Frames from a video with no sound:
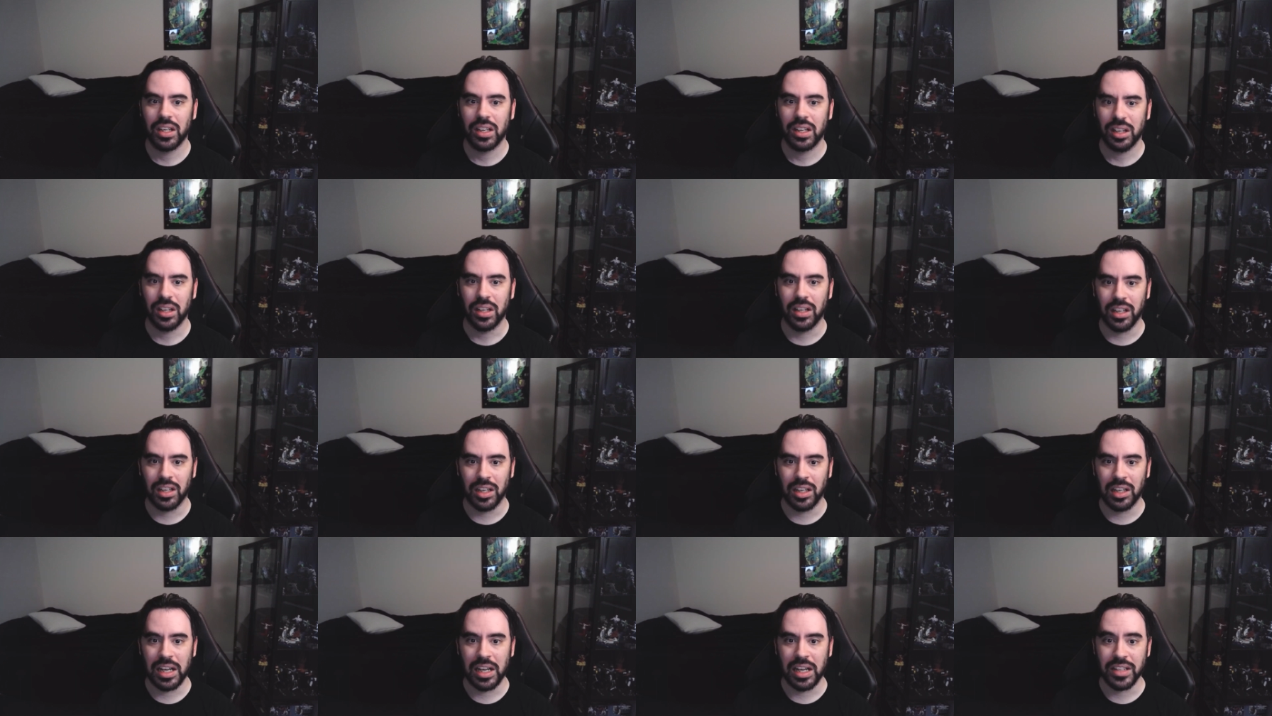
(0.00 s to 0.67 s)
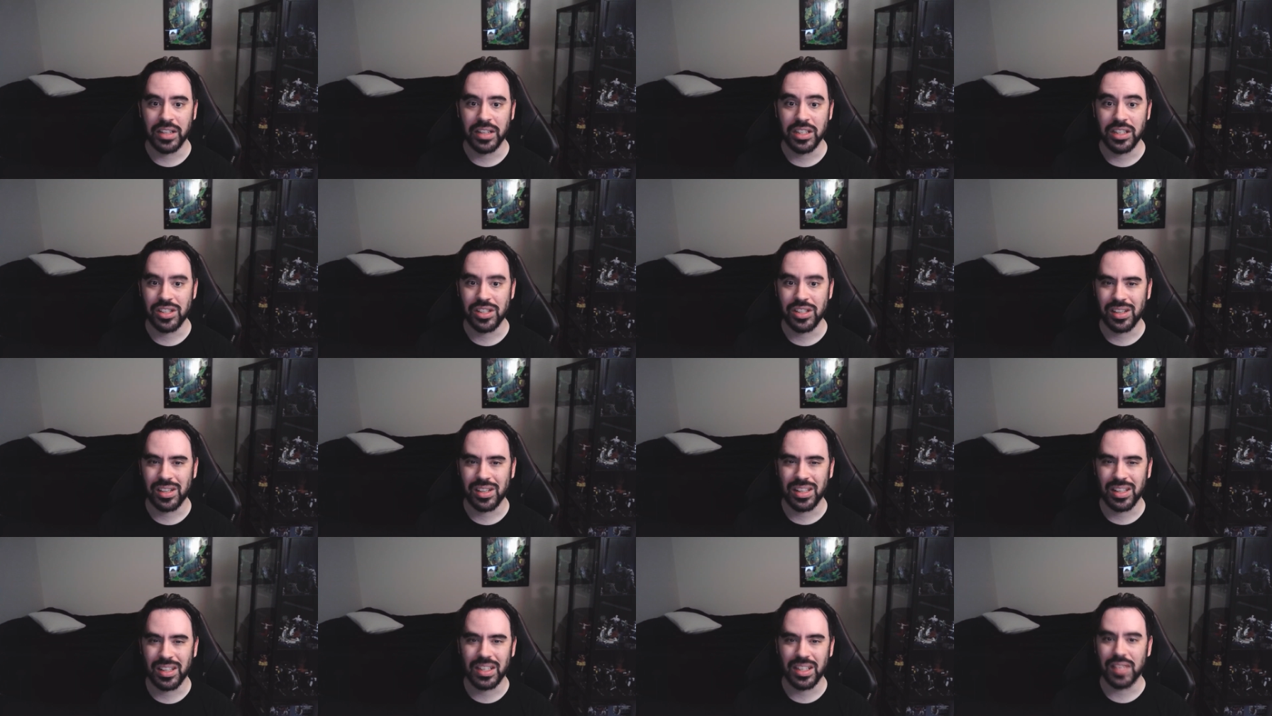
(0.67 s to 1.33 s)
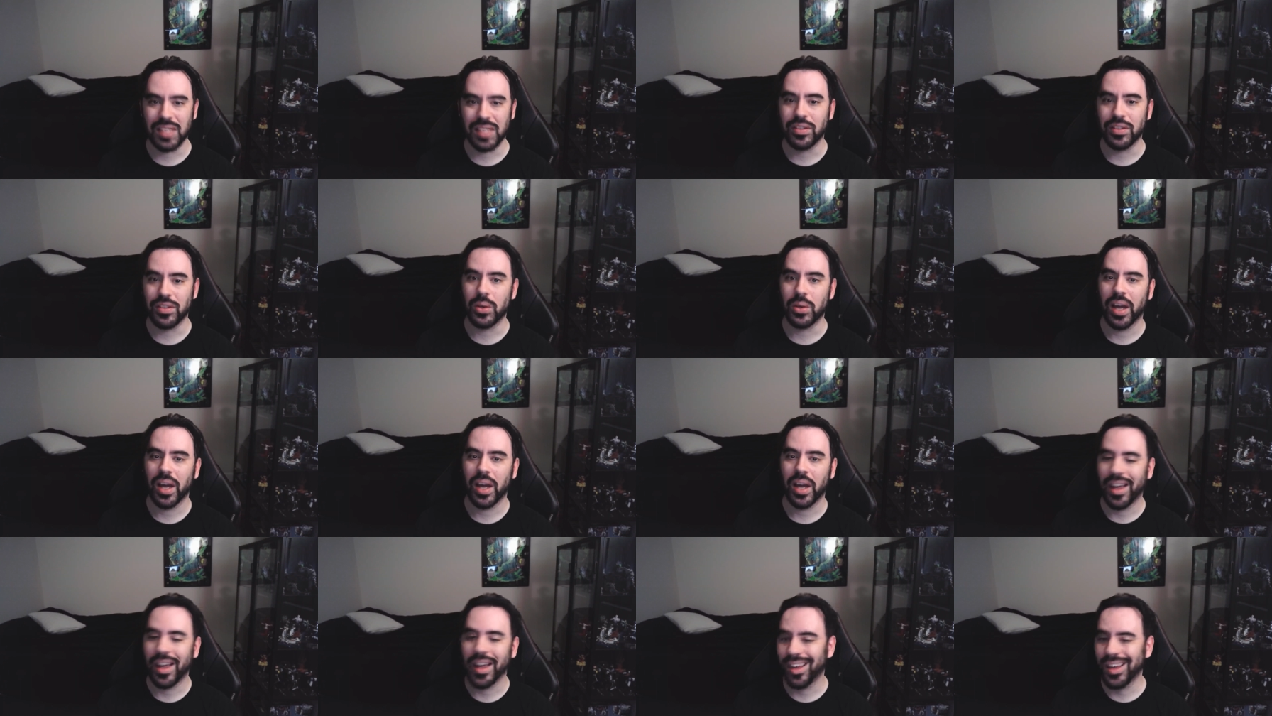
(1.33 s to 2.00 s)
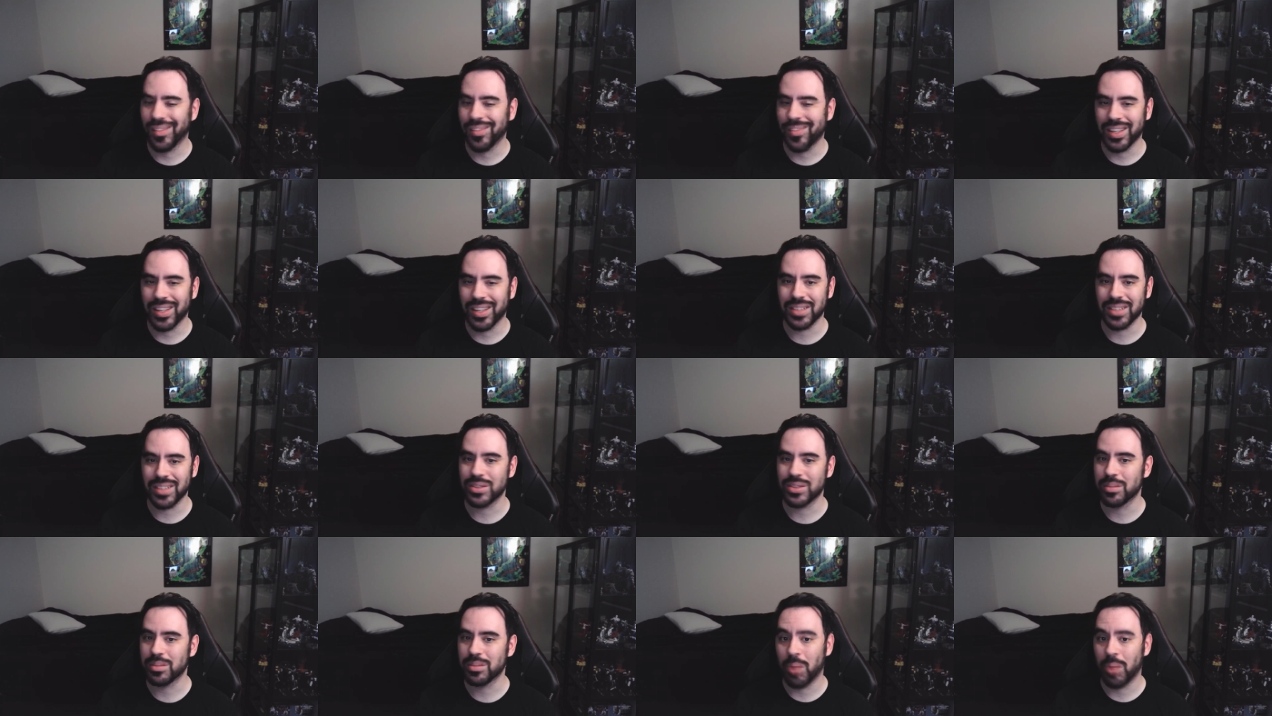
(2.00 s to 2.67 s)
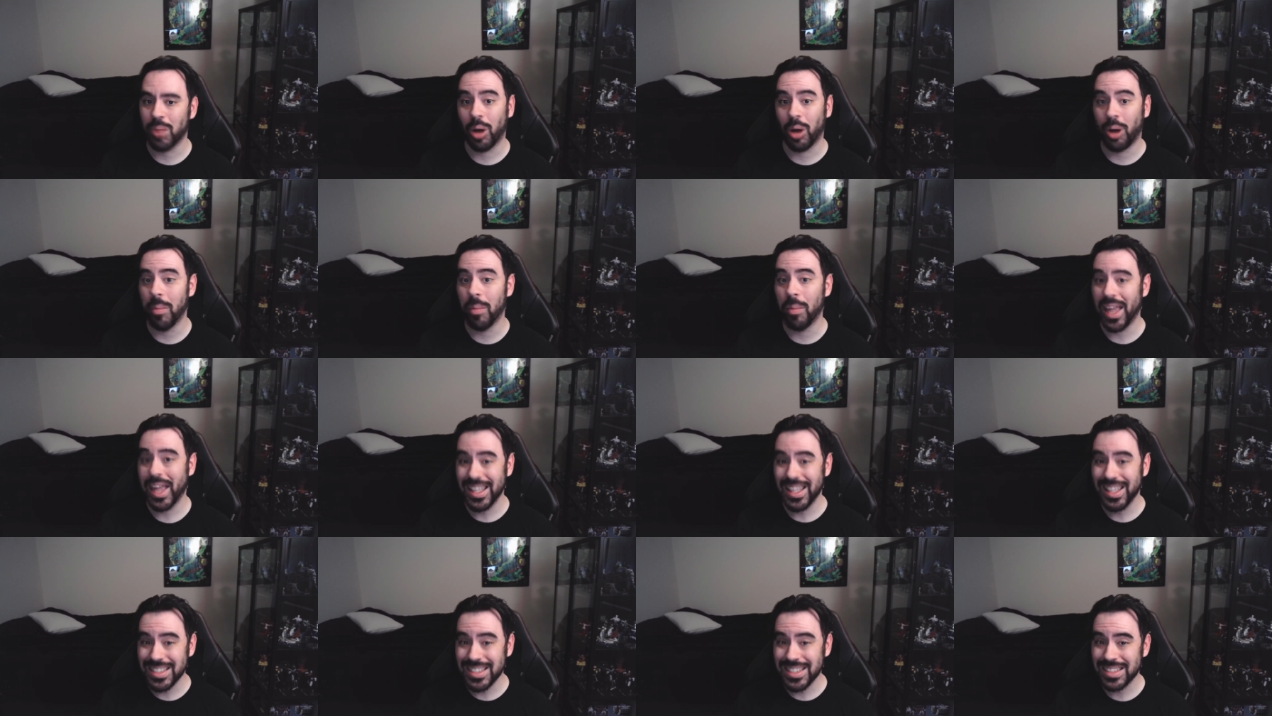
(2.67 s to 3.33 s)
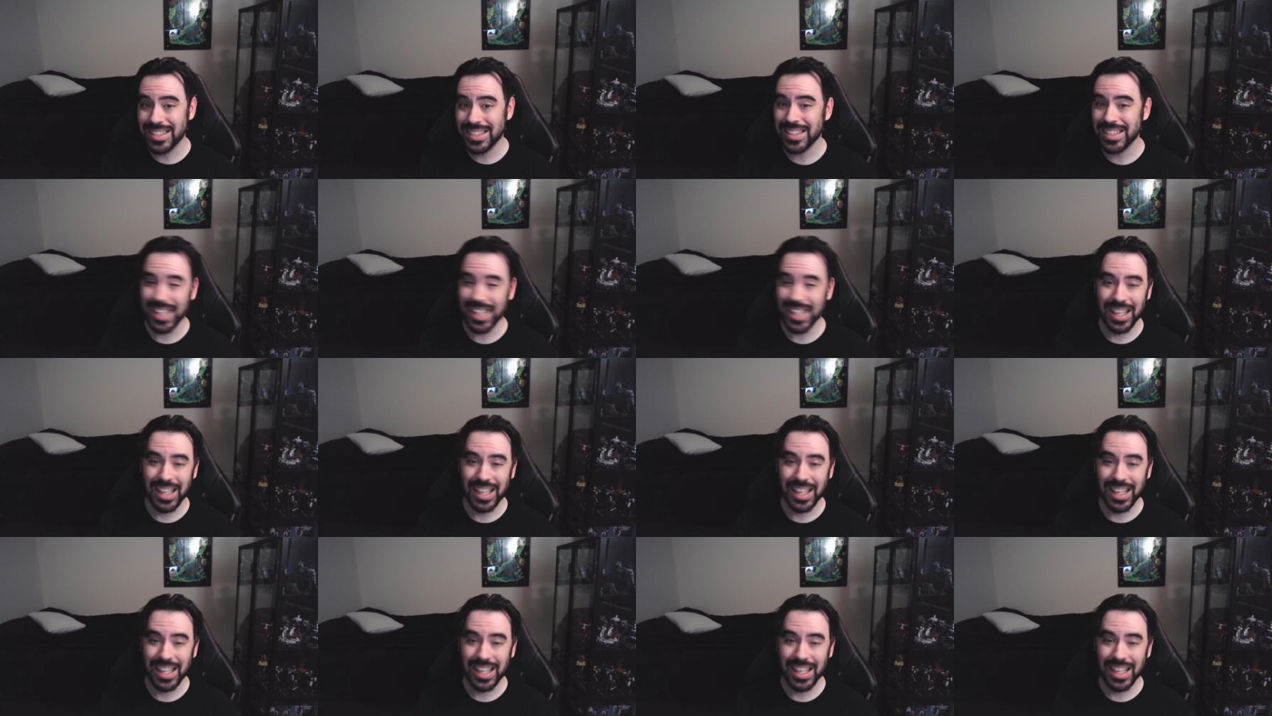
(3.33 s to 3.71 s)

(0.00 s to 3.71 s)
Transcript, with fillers: Uh, additionally, if you have any small pets,